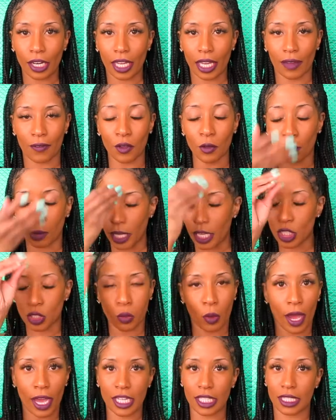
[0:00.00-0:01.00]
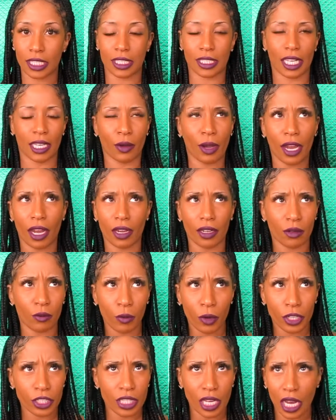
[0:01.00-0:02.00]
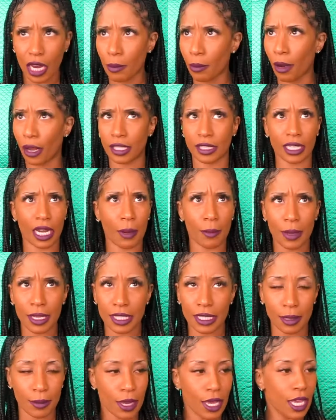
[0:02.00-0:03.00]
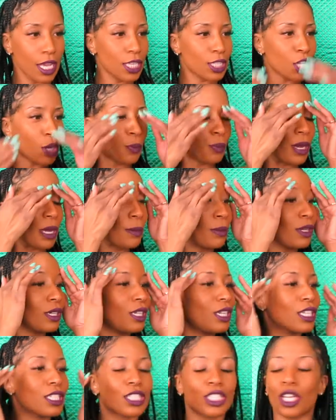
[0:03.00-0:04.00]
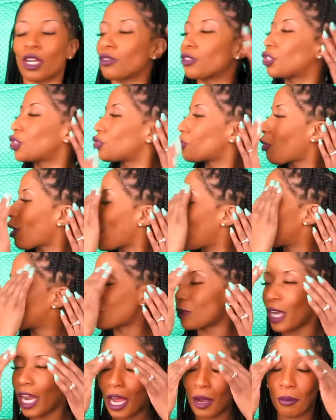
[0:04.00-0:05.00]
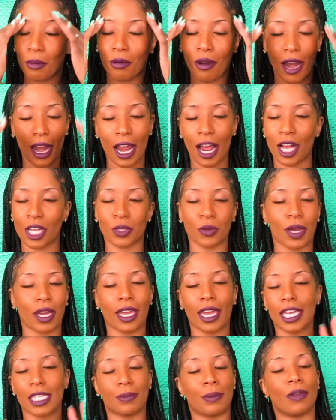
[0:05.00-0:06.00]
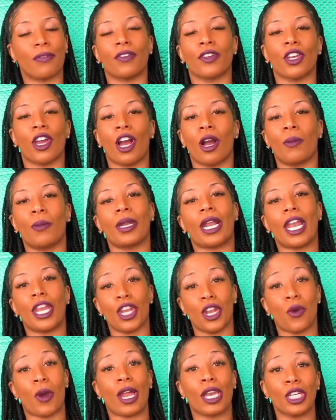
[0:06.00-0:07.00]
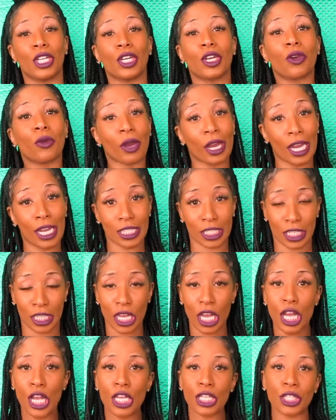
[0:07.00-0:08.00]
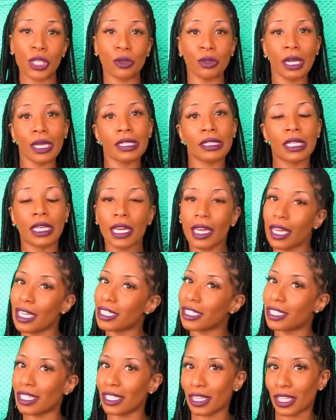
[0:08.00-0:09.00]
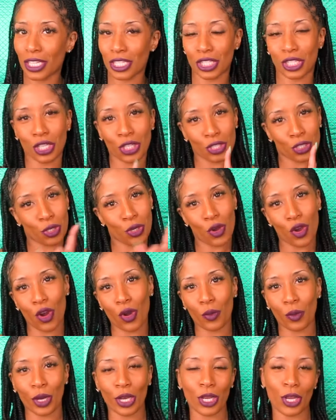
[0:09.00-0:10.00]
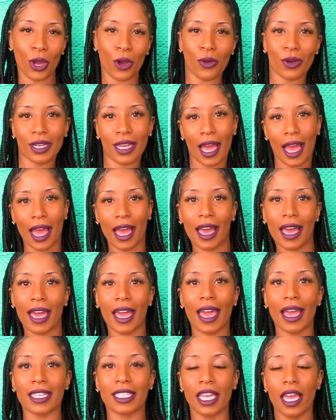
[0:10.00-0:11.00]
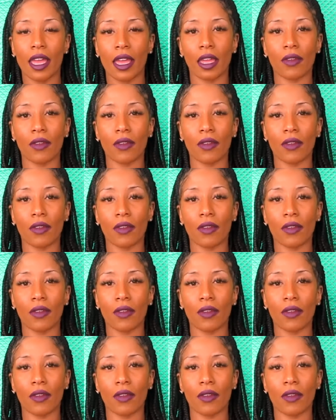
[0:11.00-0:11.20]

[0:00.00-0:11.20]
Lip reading: Like, if you blink twice, it's like, dang, where's the eyebrows? Did I miss them? So people look so strange without brows. Well, I can't speak for y'all, but I know I look crazy. So let's get into this tutorial, guys.